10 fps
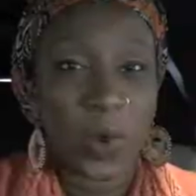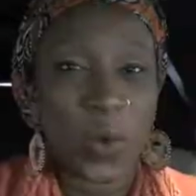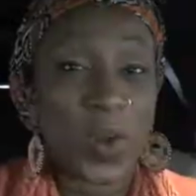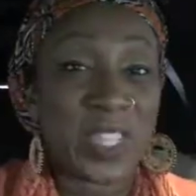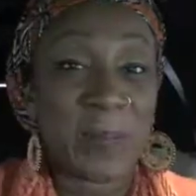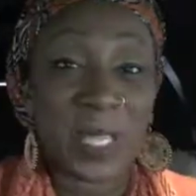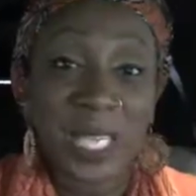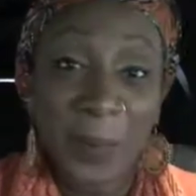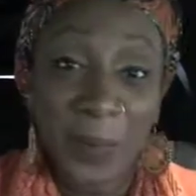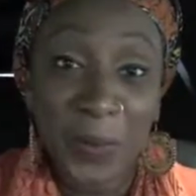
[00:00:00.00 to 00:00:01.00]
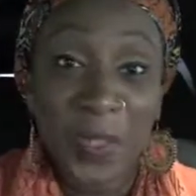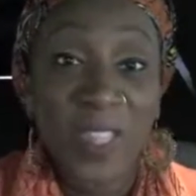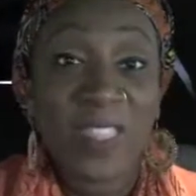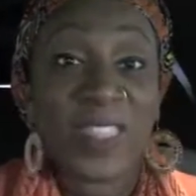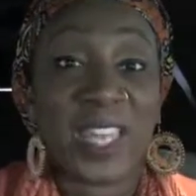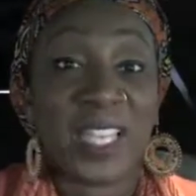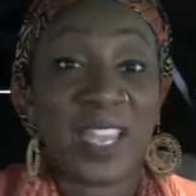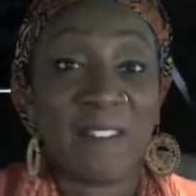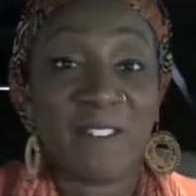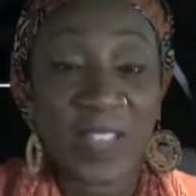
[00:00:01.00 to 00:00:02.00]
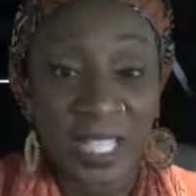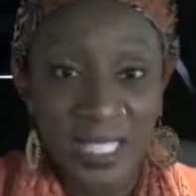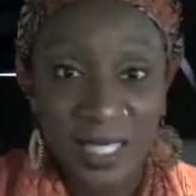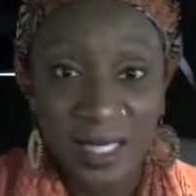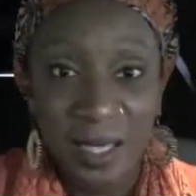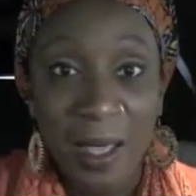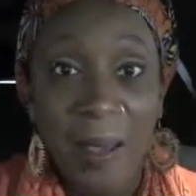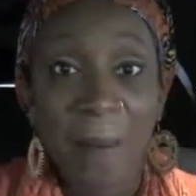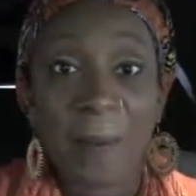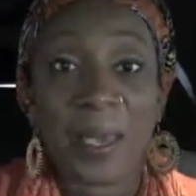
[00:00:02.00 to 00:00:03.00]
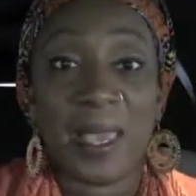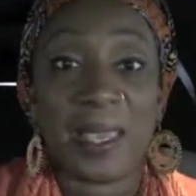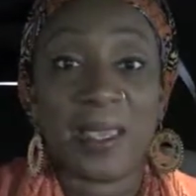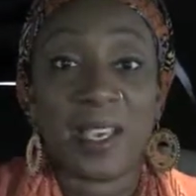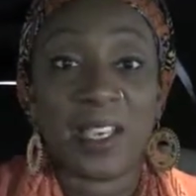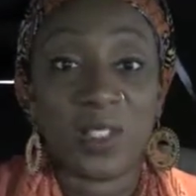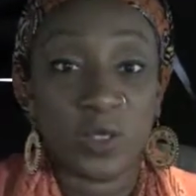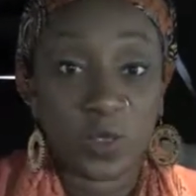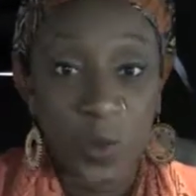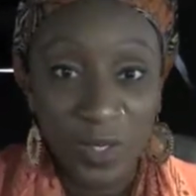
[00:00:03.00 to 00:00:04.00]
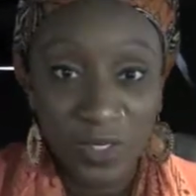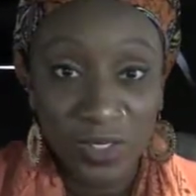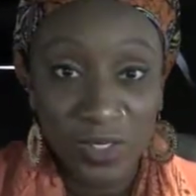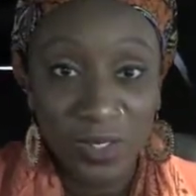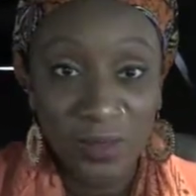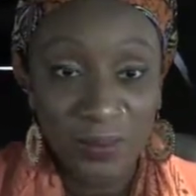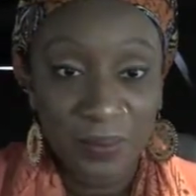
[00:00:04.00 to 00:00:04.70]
Who are the people that get affected by a divorce?